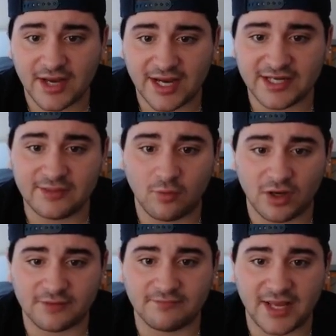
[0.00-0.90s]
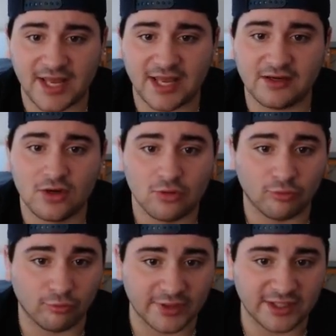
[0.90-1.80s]
81 man,
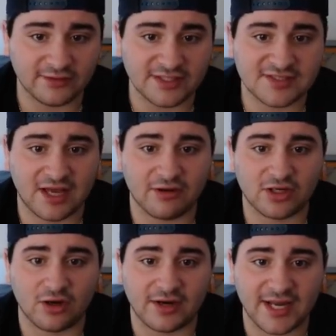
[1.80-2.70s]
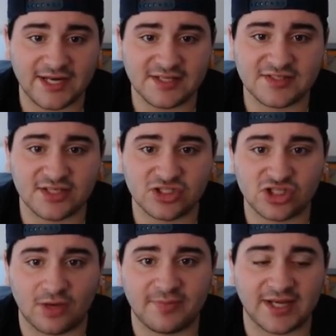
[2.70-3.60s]
really solid card, 86
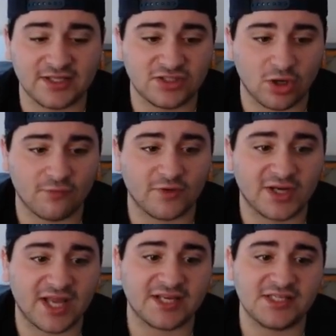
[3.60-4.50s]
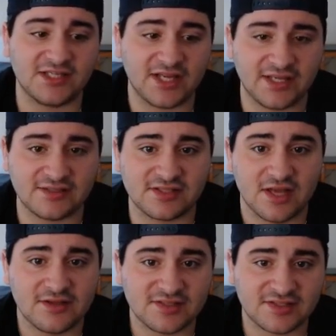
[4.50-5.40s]
jumping, and don't forget he is
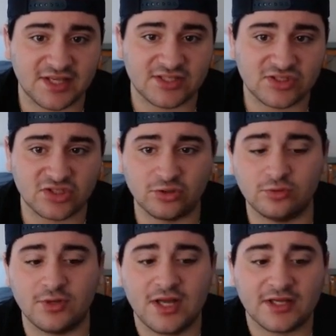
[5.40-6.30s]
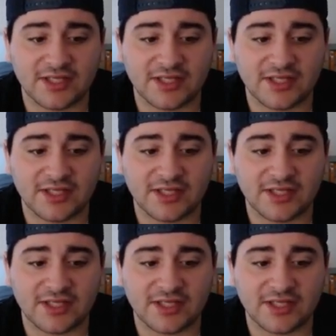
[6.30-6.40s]
6'2.